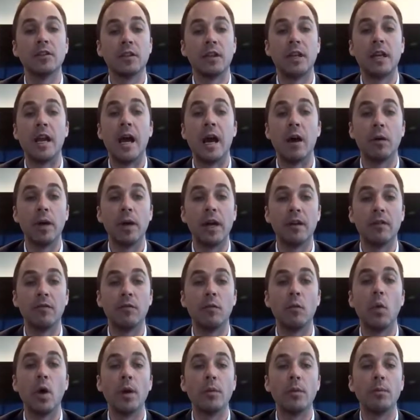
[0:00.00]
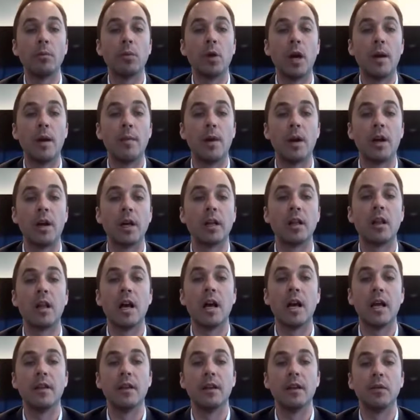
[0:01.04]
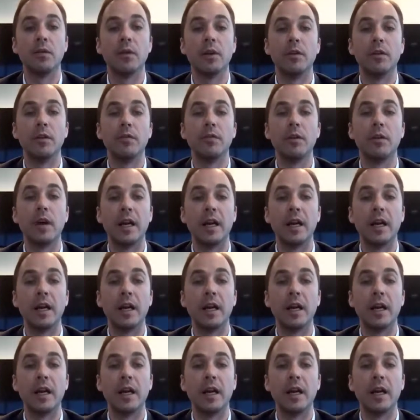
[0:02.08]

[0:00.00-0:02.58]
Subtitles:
And now we have one primary client that we've